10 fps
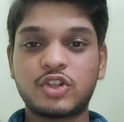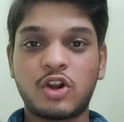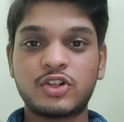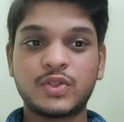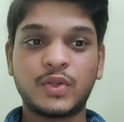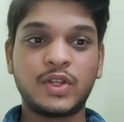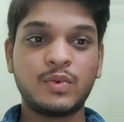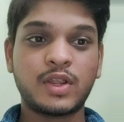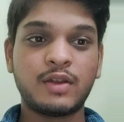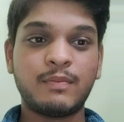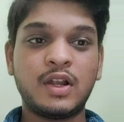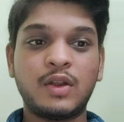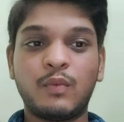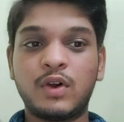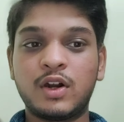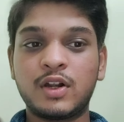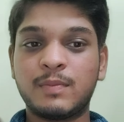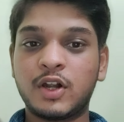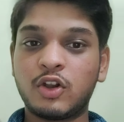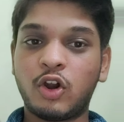In a short story, you can build a world,